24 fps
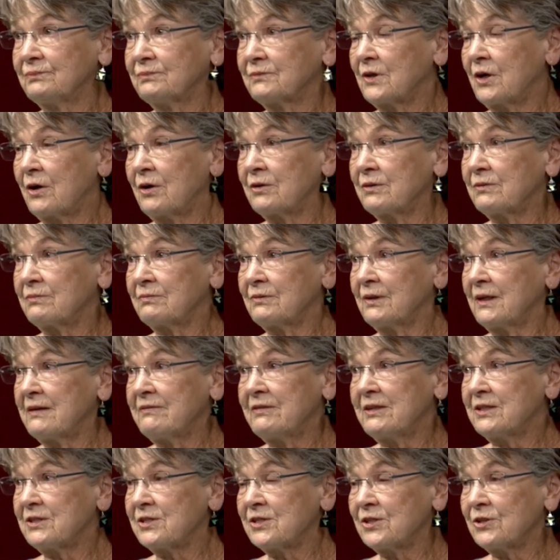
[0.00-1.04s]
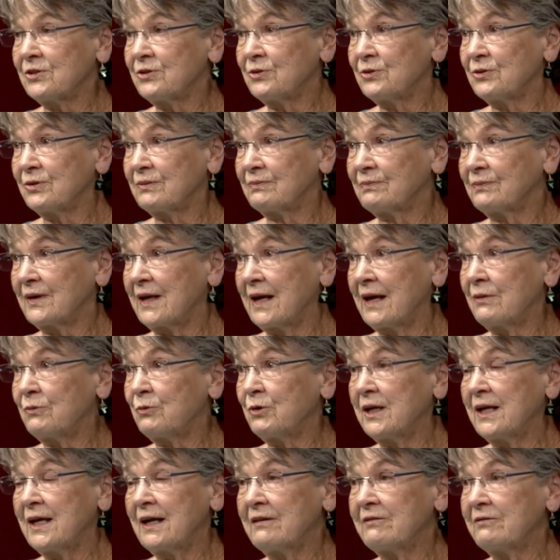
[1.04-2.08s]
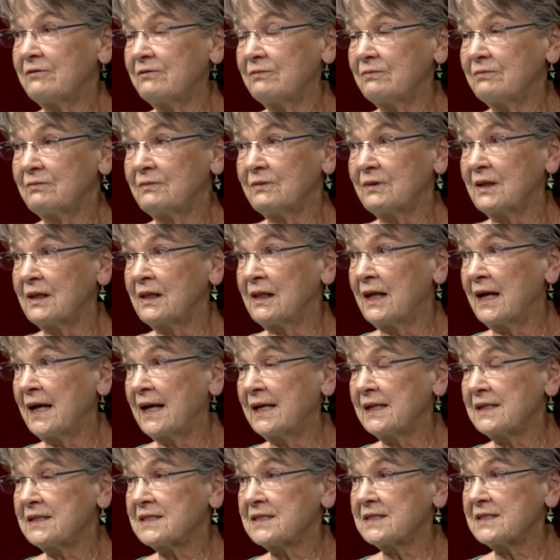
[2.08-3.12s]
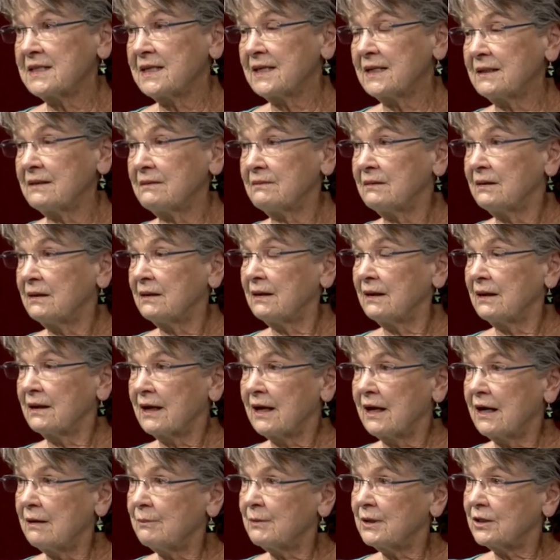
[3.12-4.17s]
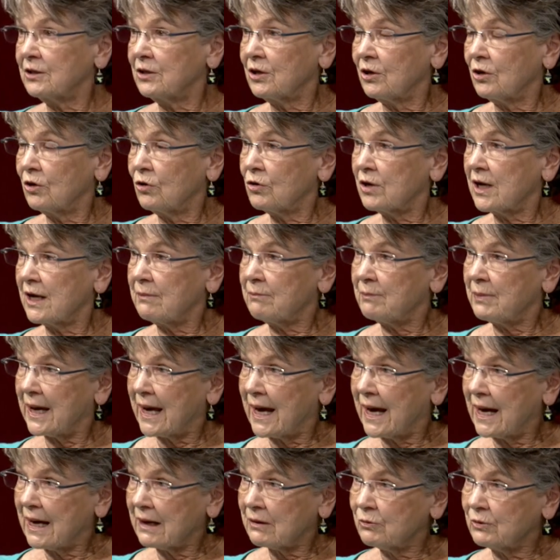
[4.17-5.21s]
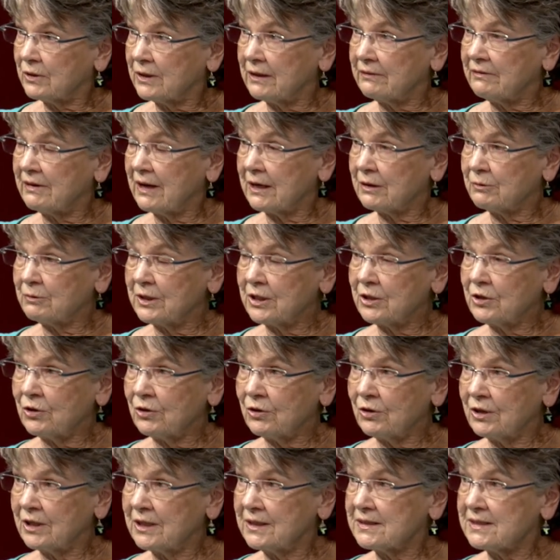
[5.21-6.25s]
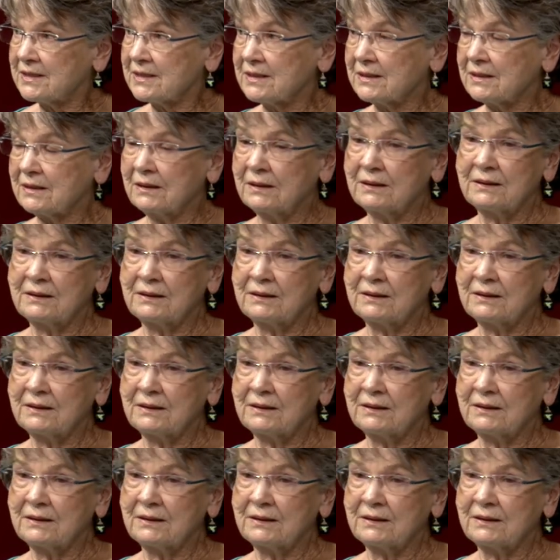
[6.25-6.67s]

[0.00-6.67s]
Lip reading: aren't leaving soon. And we have clients that come and go, come back when they've had a recurrence.